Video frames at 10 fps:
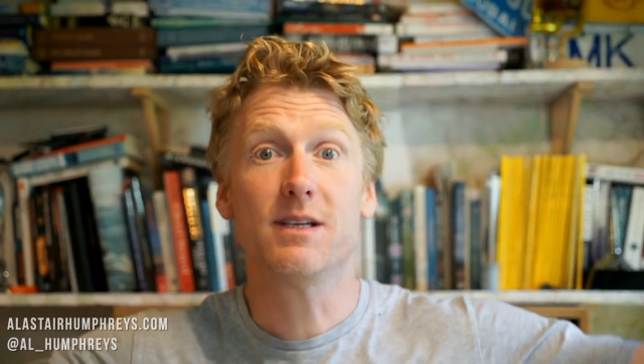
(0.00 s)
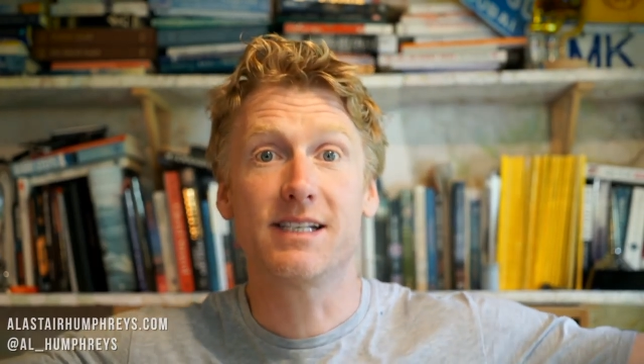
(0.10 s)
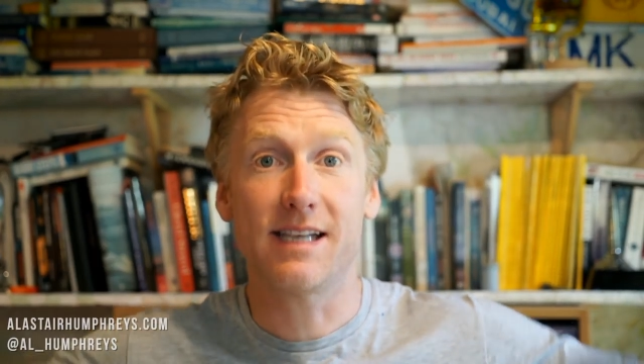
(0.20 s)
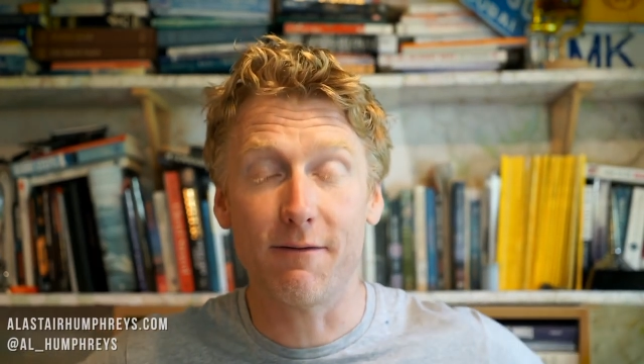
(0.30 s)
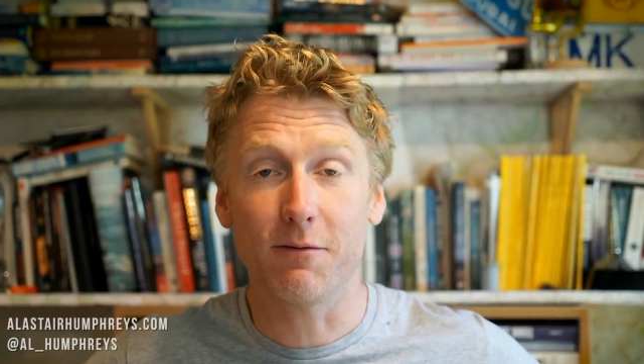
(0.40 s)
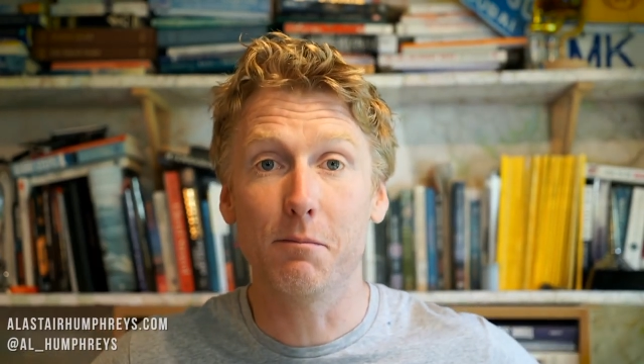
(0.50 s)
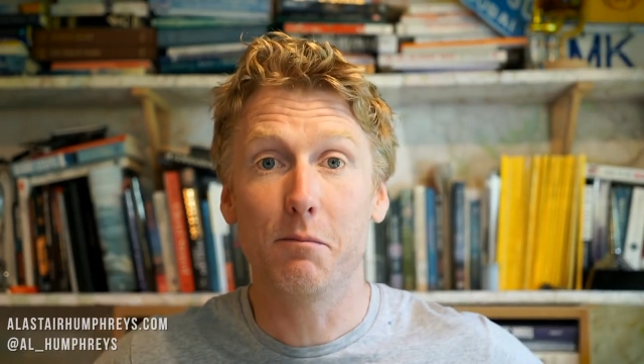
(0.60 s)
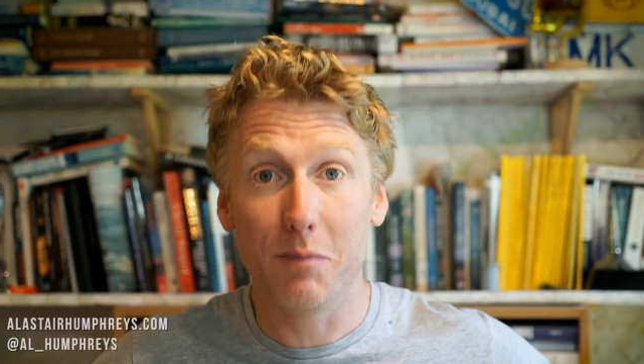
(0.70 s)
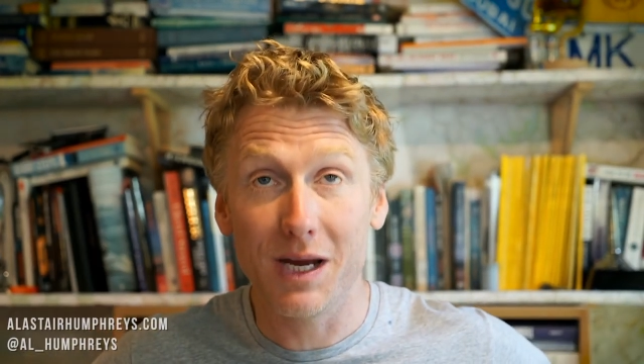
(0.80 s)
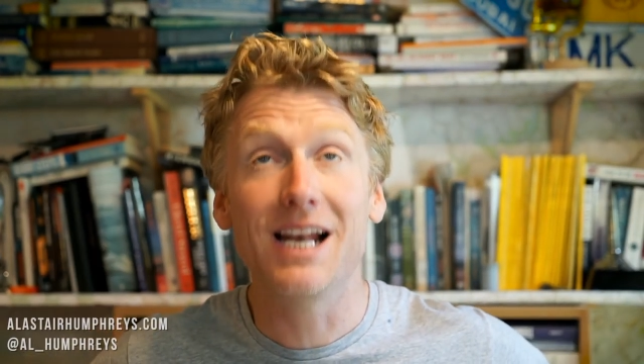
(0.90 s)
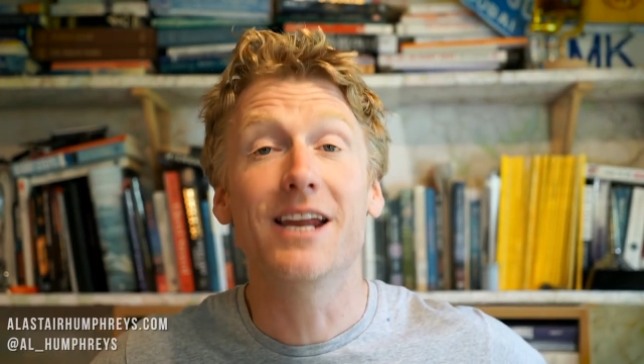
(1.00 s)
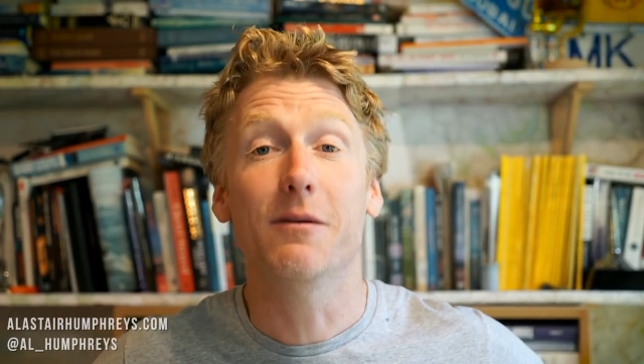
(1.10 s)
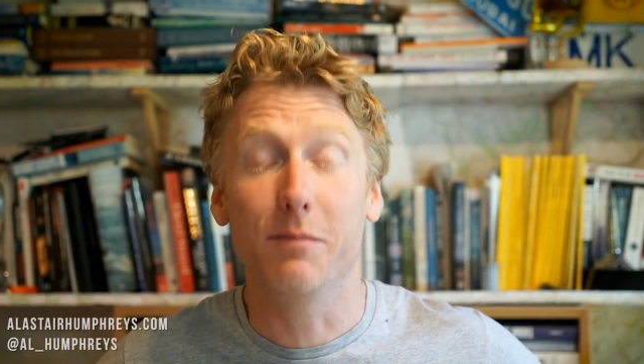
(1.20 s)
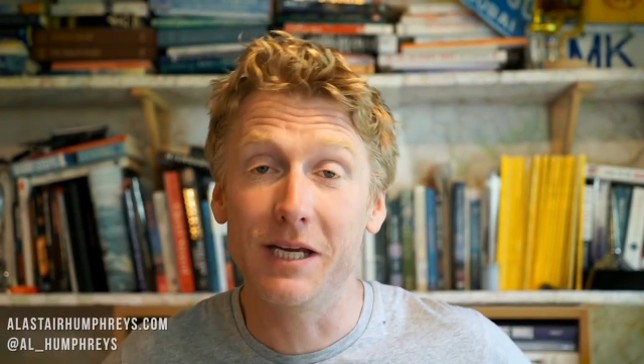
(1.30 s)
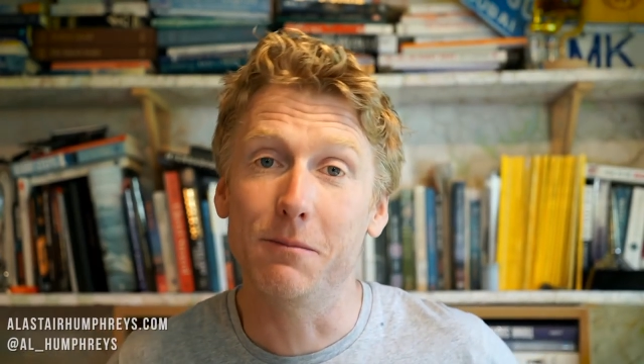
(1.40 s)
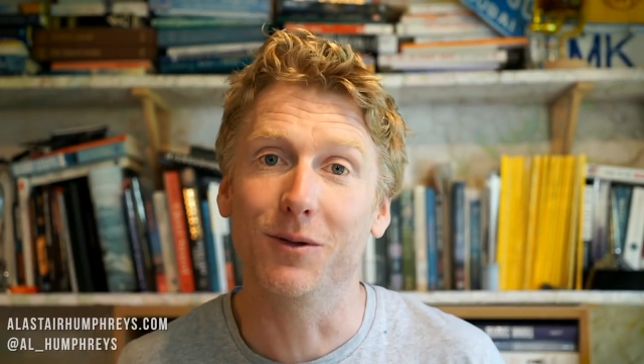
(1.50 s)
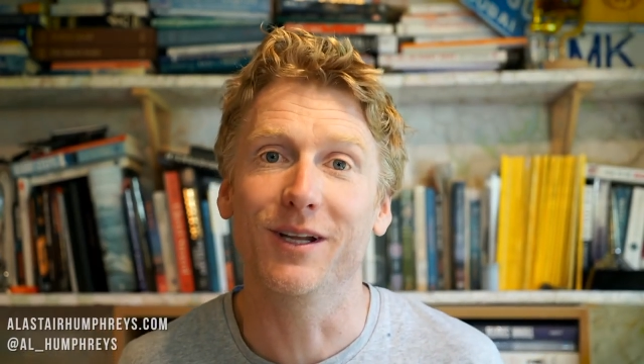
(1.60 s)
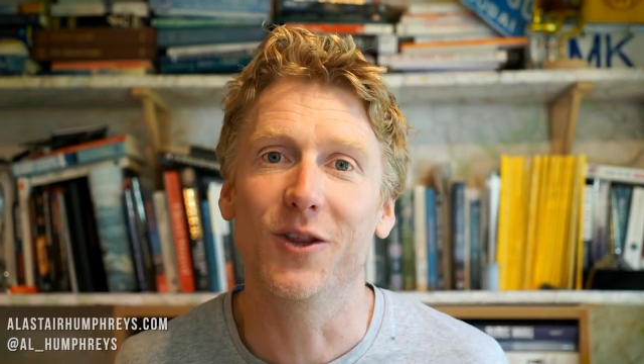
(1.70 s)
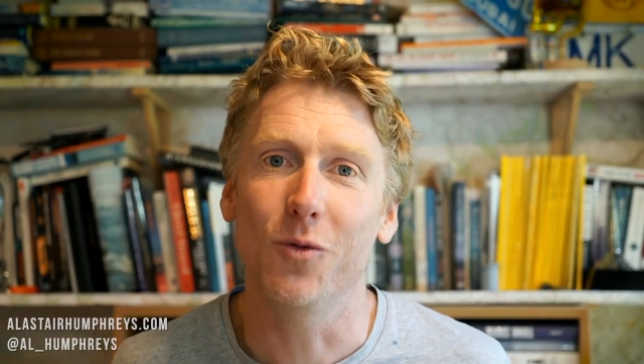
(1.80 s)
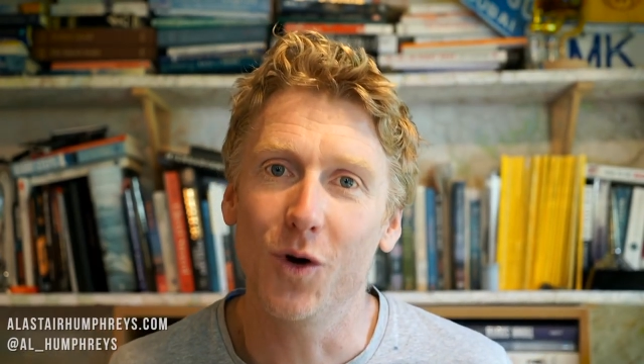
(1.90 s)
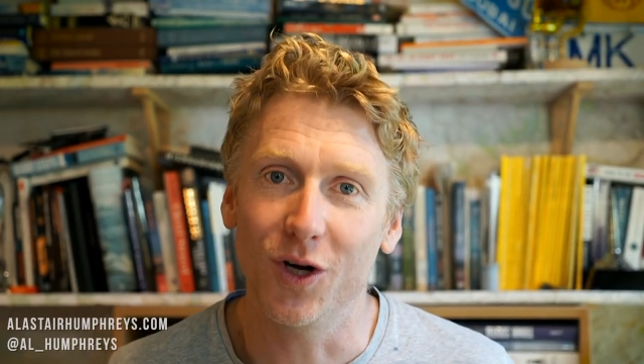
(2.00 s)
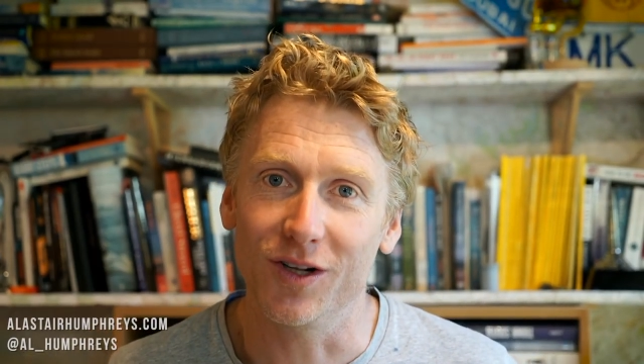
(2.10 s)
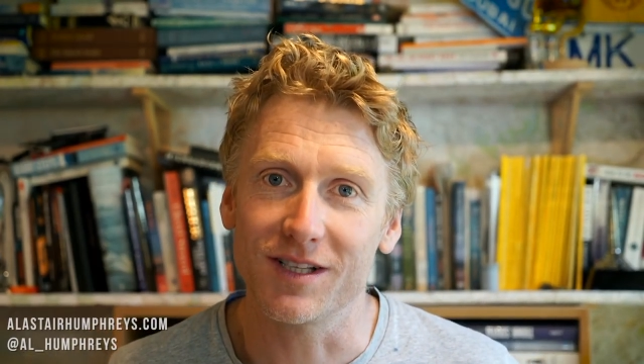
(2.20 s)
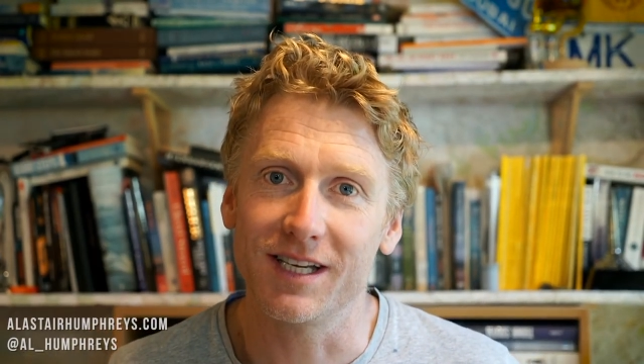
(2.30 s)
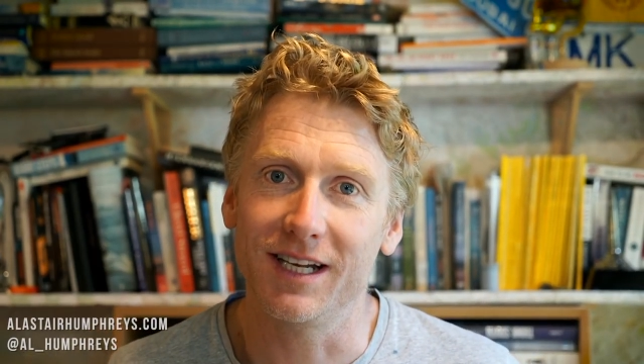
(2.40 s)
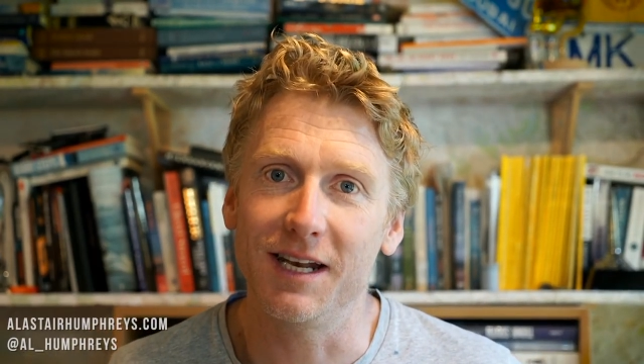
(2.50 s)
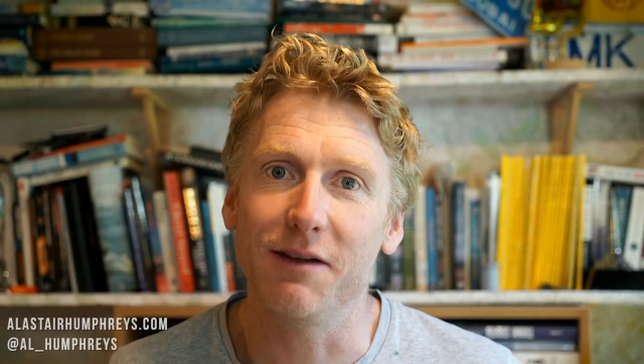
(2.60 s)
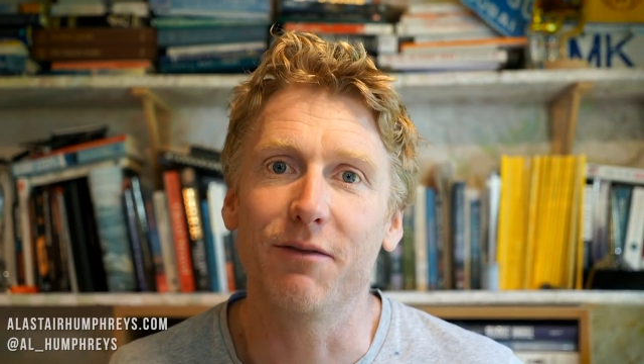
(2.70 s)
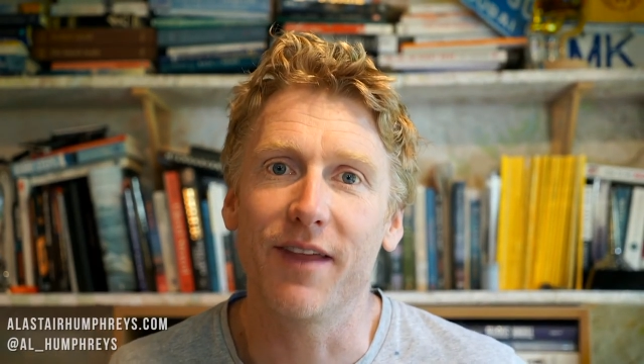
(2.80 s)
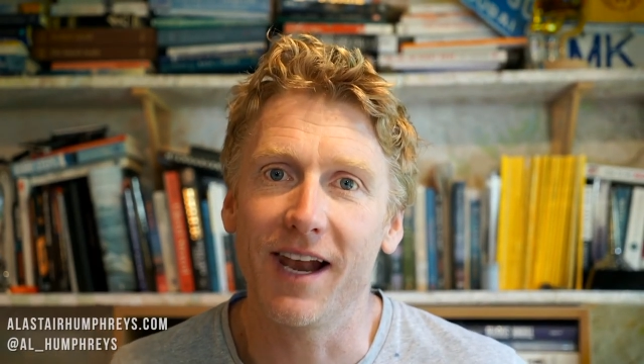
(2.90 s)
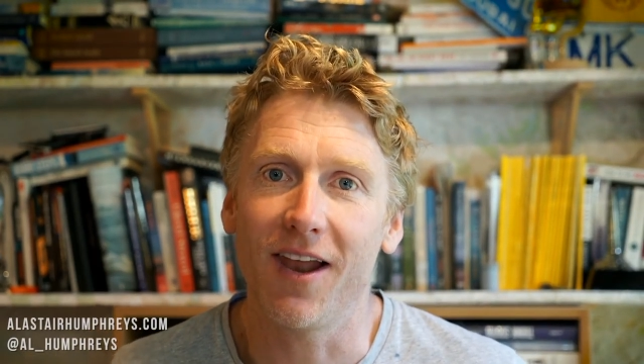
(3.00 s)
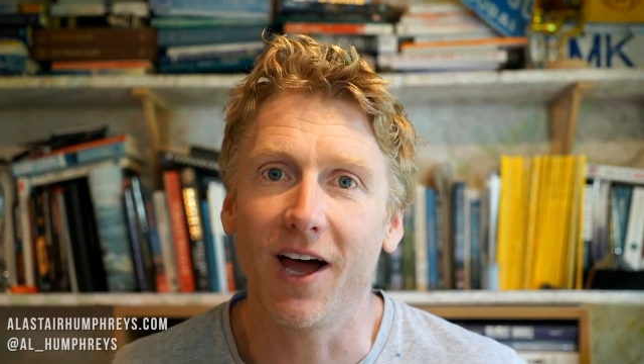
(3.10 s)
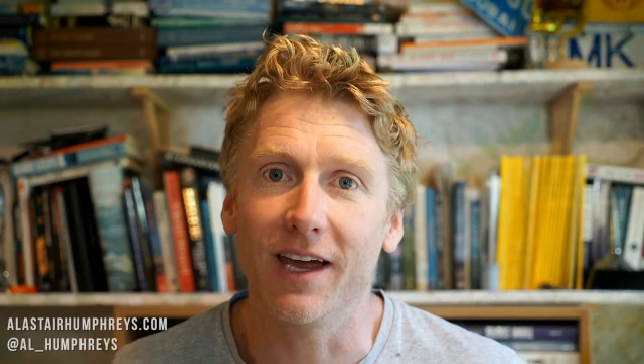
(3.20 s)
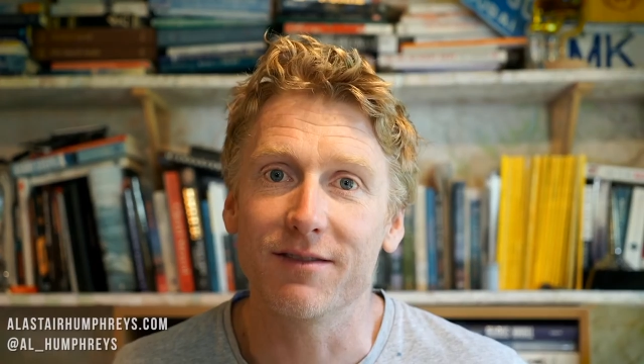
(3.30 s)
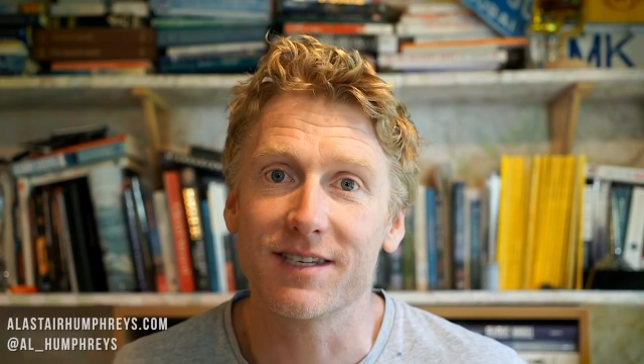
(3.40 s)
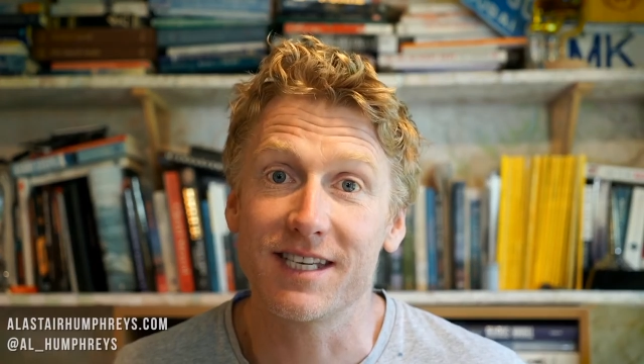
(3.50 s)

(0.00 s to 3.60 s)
7 billion people in the world live their lives,